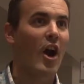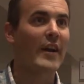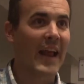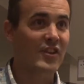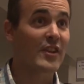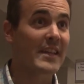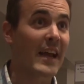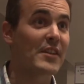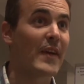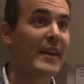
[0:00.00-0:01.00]
Our National
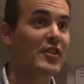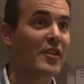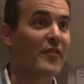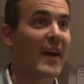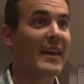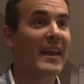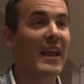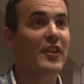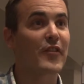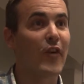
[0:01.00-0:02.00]
Science Foundation funding
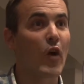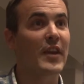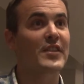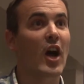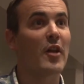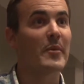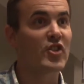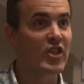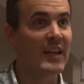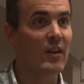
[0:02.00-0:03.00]
is focused on
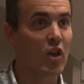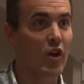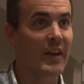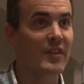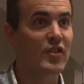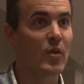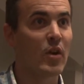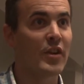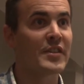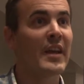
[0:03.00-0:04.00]
machine learning
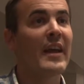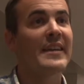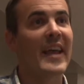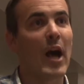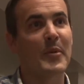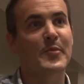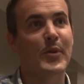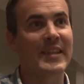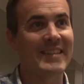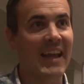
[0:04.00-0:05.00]
tools to help us
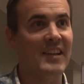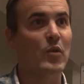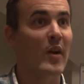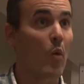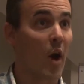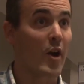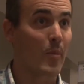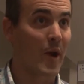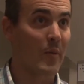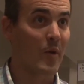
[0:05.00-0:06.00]
predict when a water
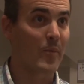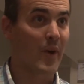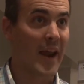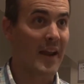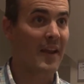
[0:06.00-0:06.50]
point will break.